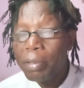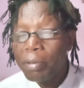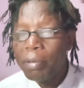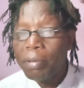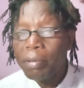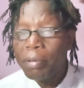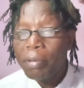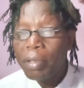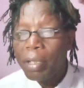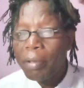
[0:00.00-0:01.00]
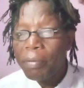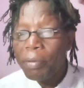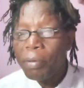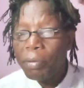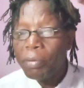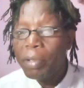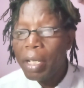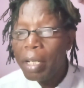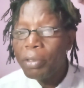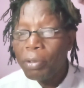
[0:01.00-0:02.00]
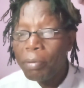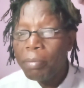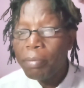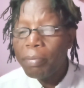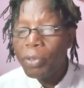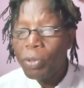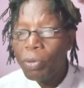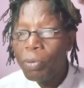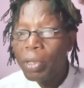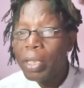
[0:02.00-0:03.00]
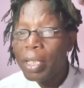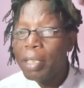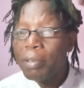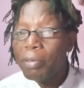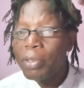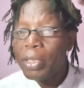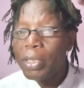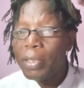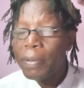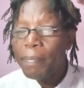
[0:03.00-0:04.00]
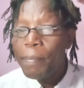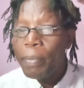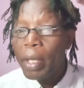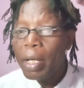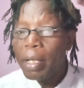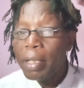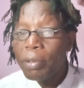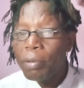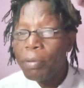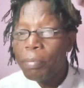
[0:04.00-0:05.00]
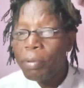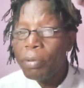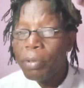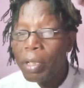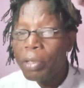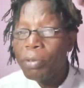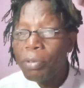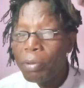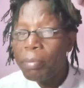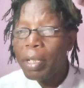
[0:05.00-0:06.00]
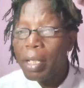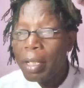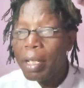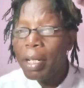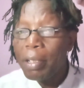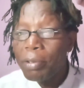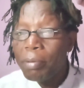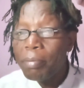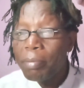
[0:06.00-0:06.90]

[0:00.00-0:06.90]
You know, if you go to the atom, you know what electrons is? Electron, proton and neutron make an atom.